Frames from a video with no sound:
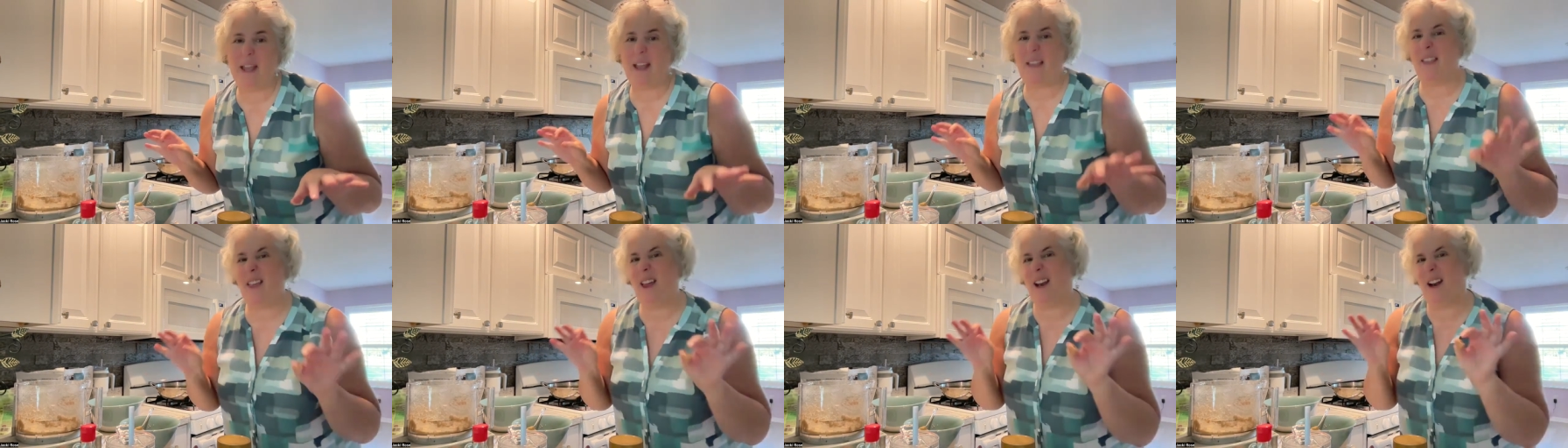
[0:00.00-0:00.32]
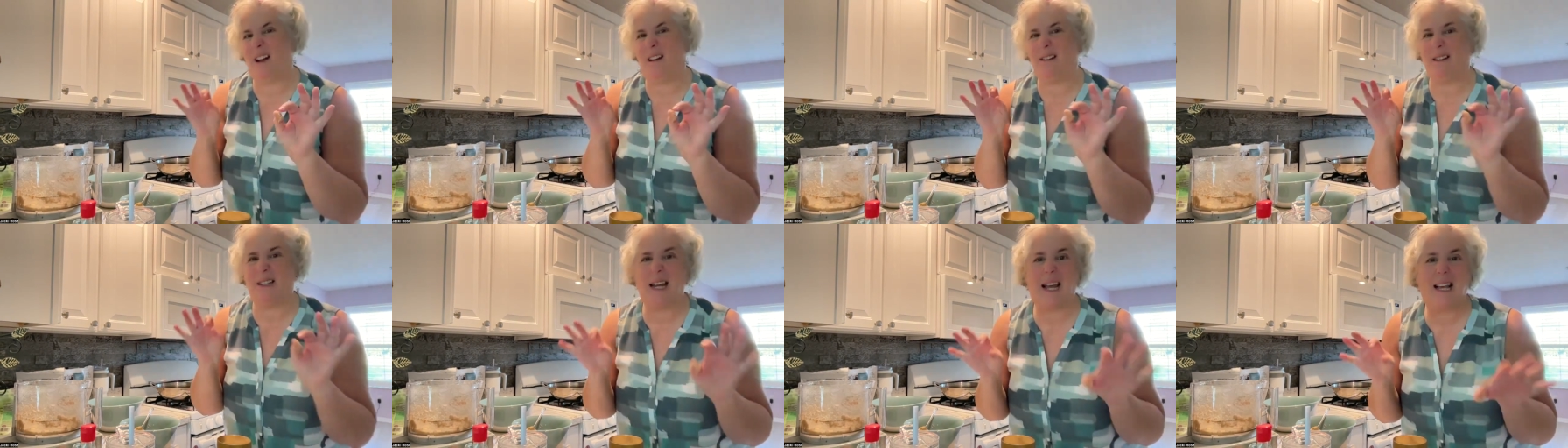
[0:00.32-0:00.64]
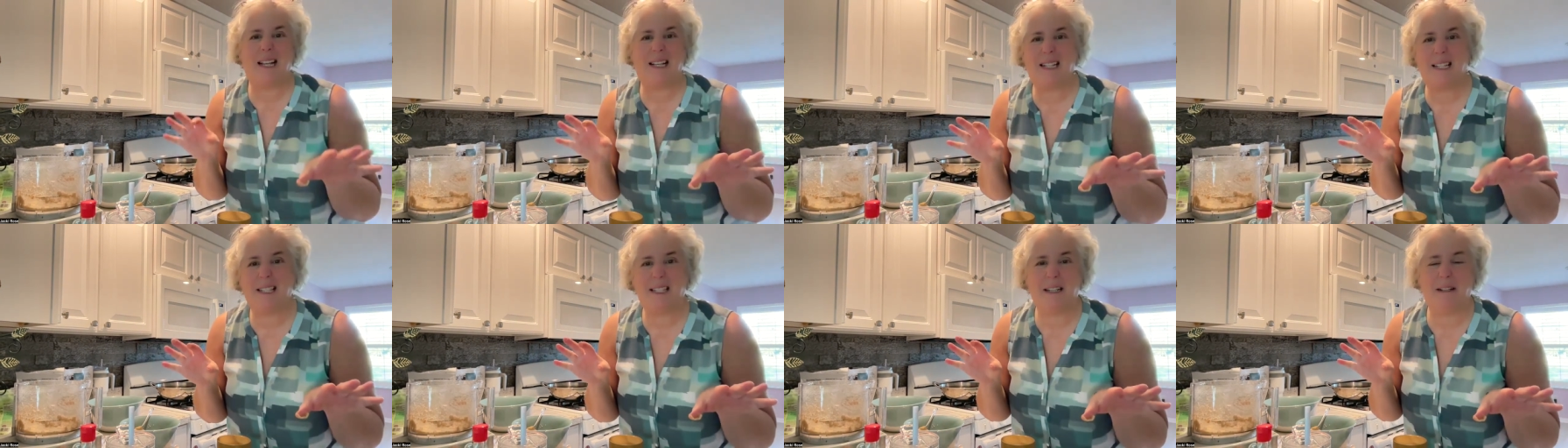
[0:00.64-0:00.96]
and then I'll
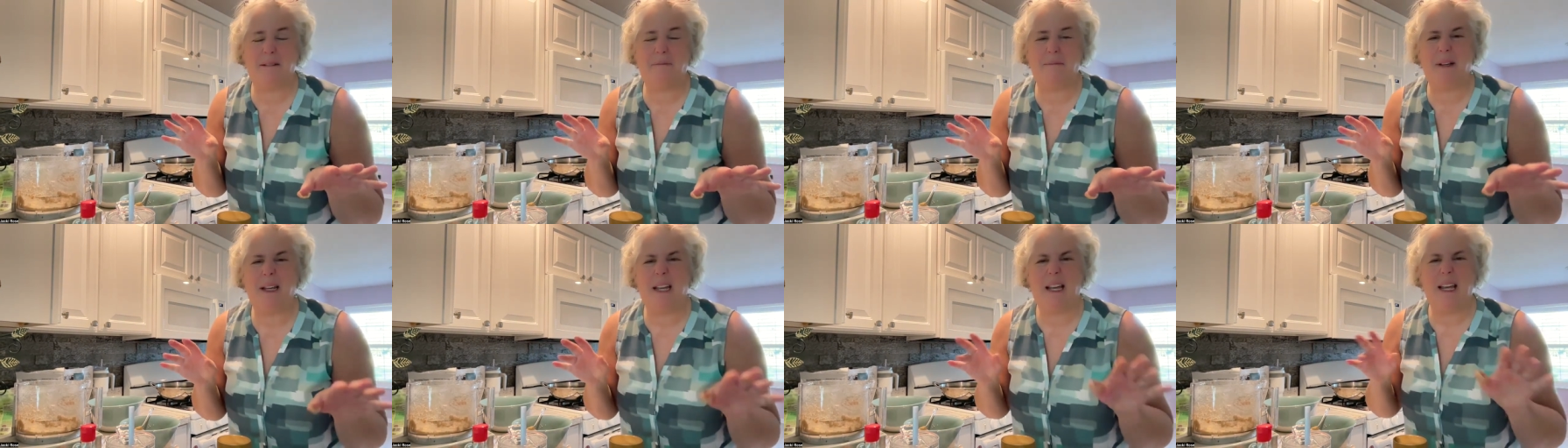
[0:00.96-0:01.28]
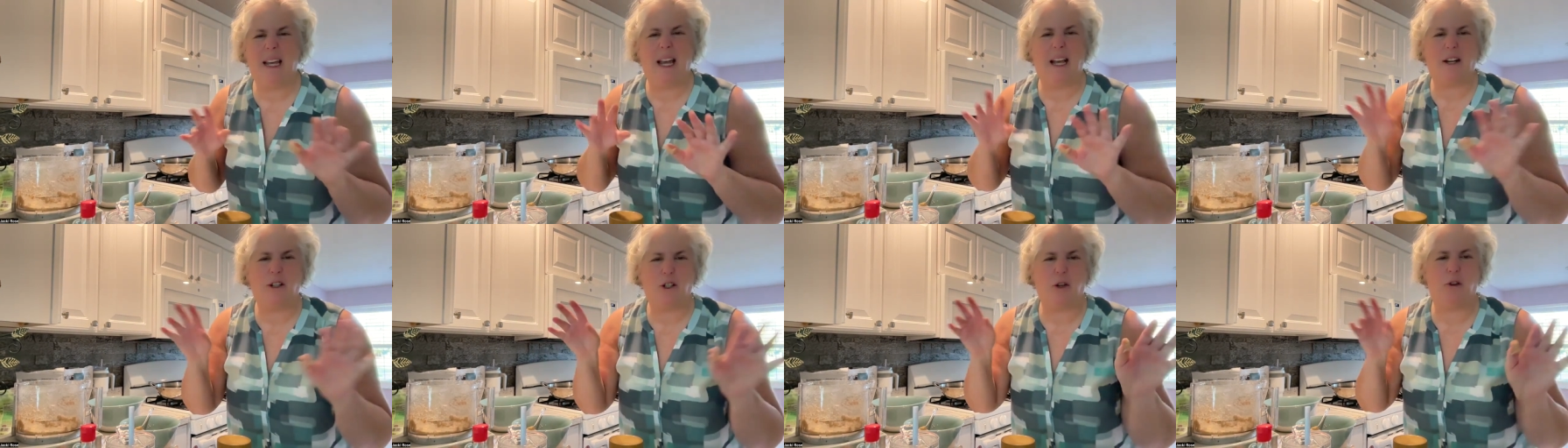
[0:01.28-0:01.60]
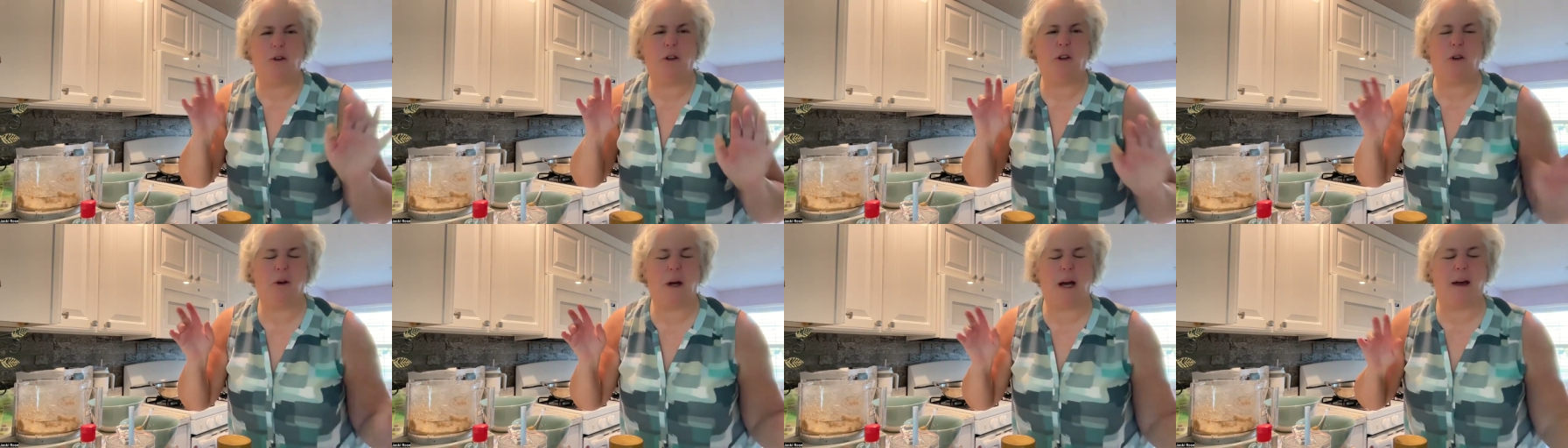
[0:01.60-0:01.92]
taste them, show
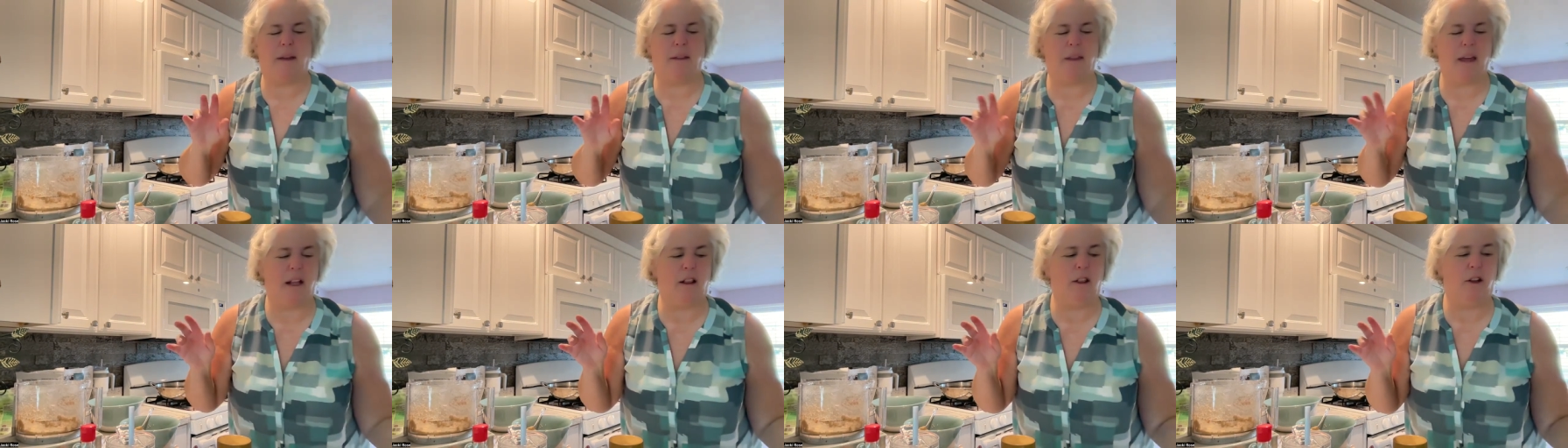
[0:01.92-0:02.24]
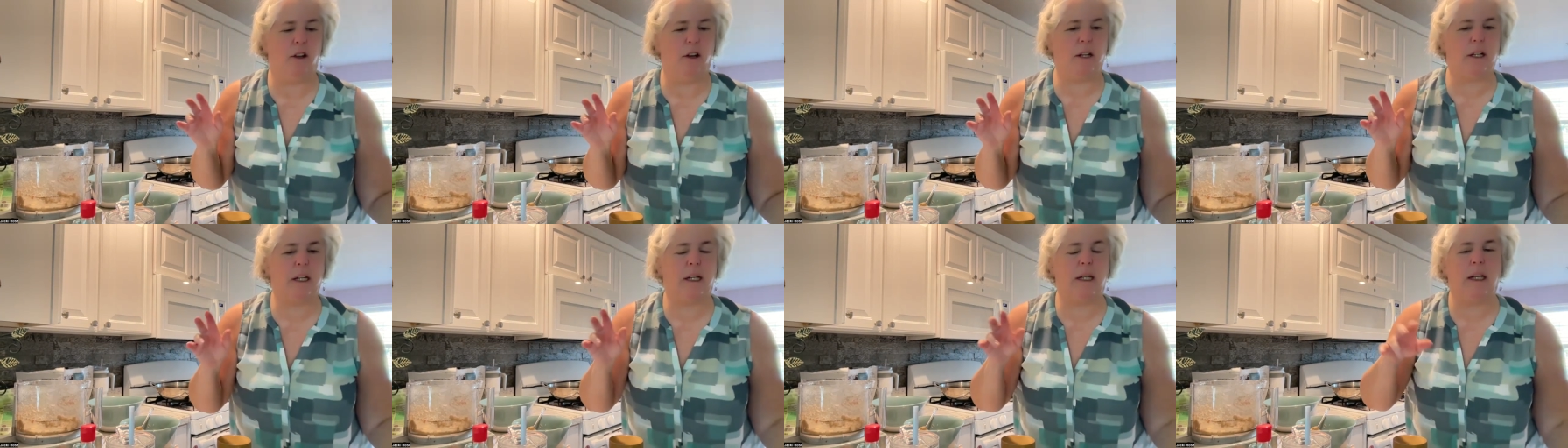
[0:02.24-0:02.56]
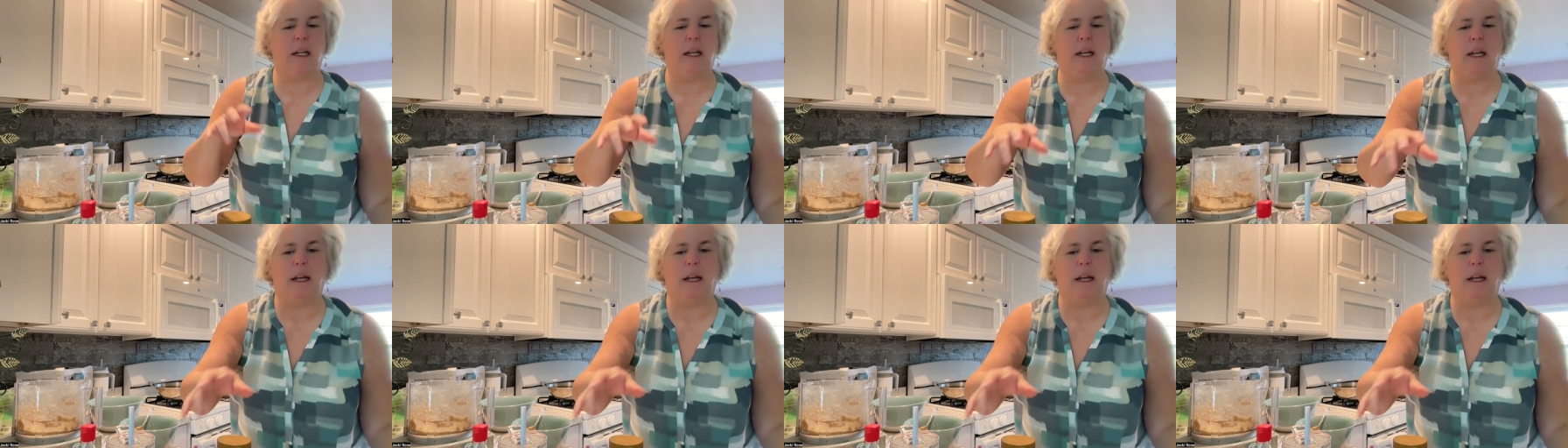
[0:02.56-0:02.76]
you how they look.